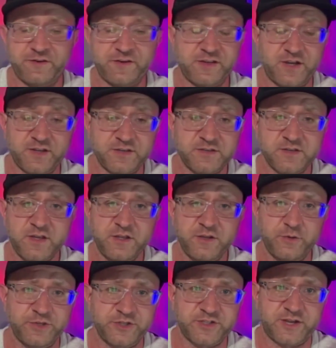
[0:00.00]
If it does,
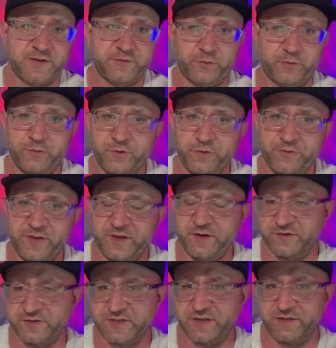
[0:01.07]
you would just have to remove it.
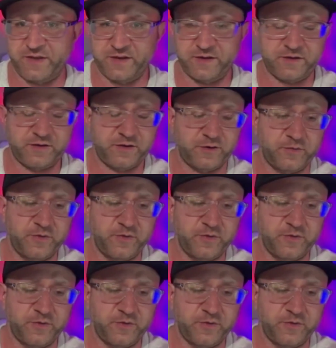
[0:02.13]
It'll say like,